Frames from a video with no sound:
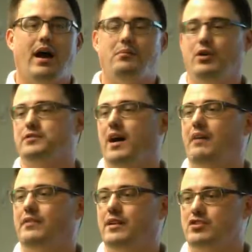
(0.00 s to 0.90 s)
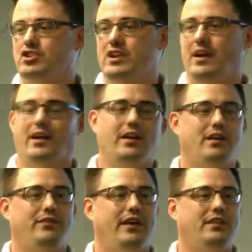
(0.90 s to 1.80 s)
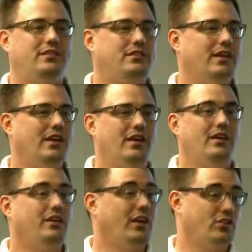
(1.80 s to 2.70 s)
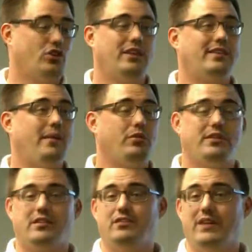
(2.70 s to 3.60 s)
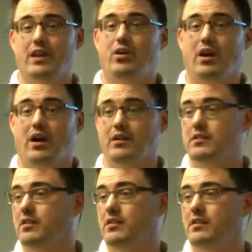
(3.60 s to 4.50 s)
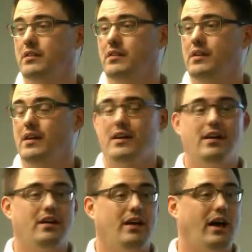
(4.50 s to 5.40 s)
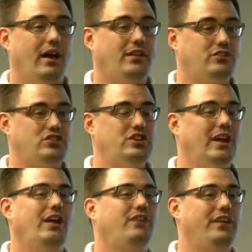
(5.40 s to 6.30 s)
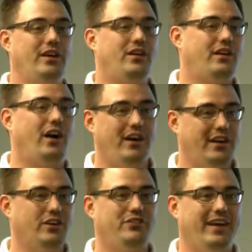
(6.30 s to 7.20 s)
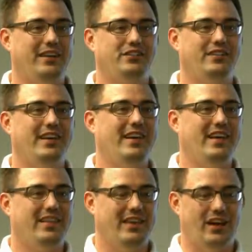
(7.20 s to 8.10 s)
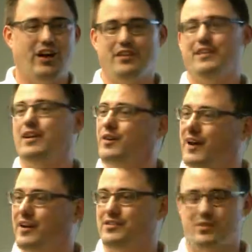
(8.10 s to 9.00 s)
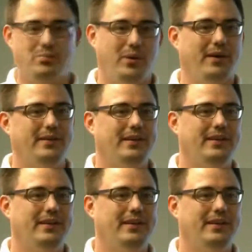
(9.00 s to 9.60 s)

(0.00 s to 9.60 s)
Most often there's a generic interface. Here's a good example of this is video cards. There's a generic video card interface that all the video cards support.